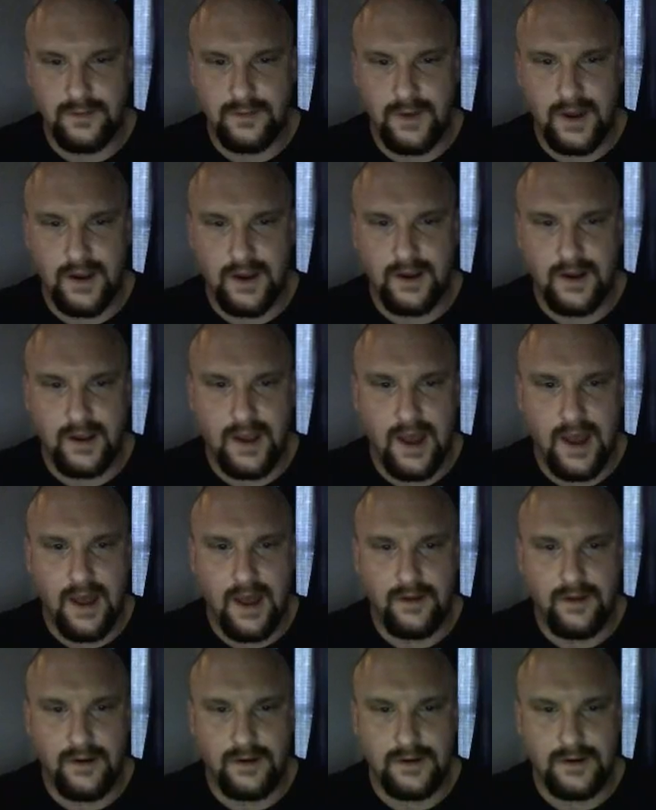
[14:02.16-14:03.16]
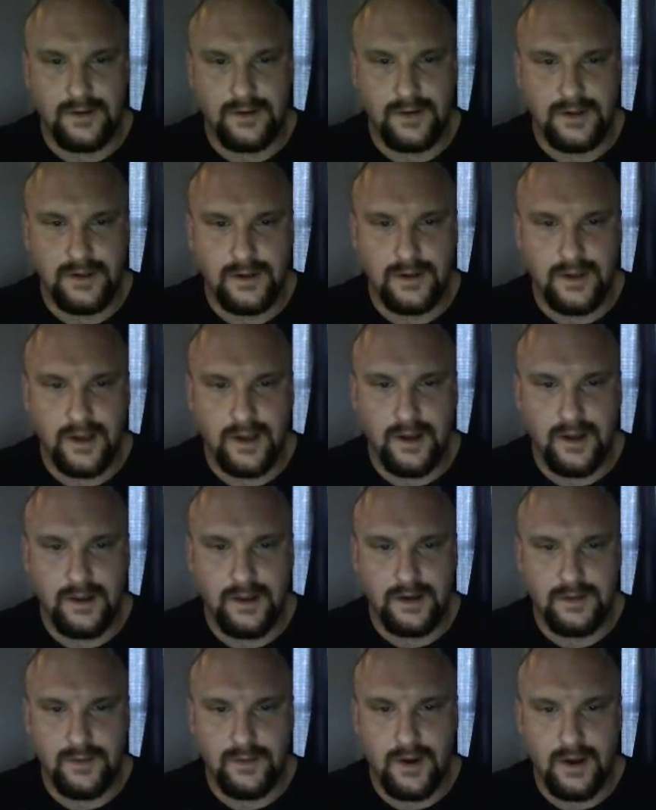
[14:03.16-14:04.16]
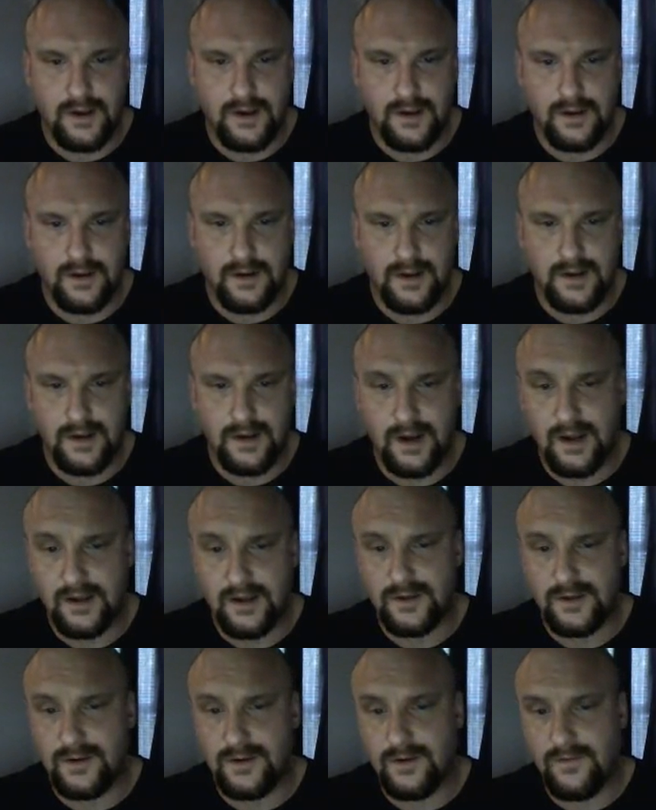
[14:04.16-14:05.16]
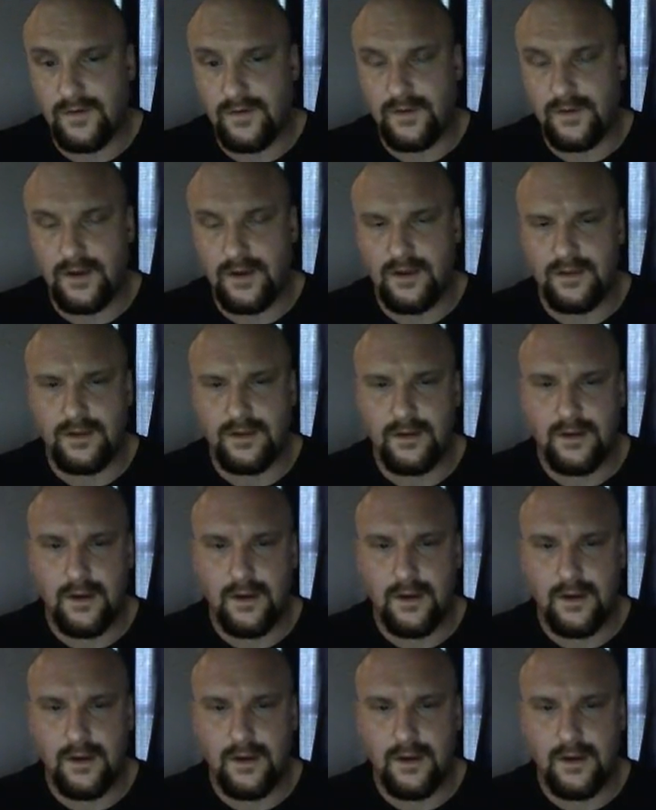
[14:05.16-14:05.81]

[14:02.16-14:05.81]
you pick in the calendar. So once you click on this box, today's June the 15th,